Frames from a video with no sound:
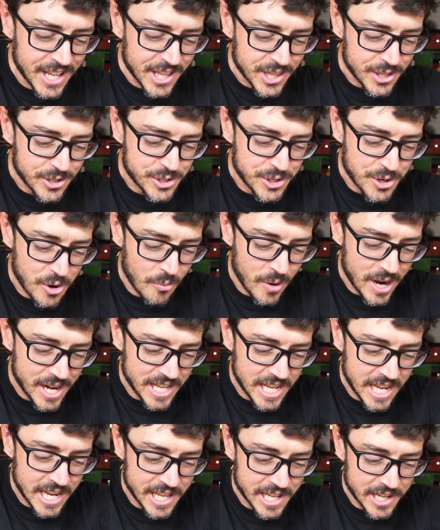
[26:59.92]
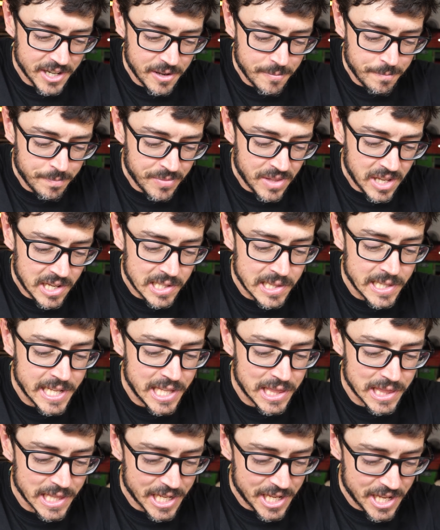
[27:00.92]
There's no way to eat it
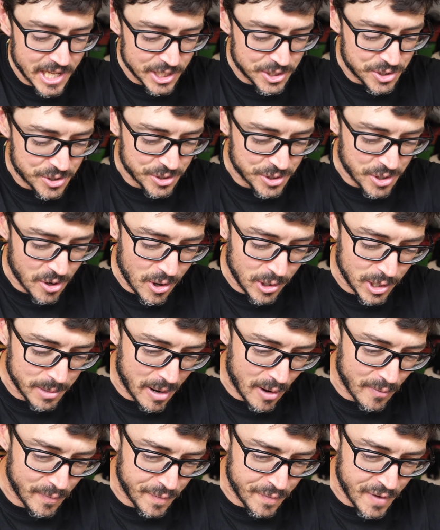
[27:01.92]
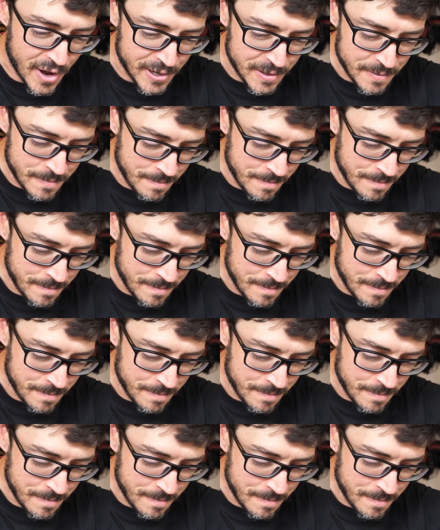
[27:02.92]
cleanly. It's just all about fun.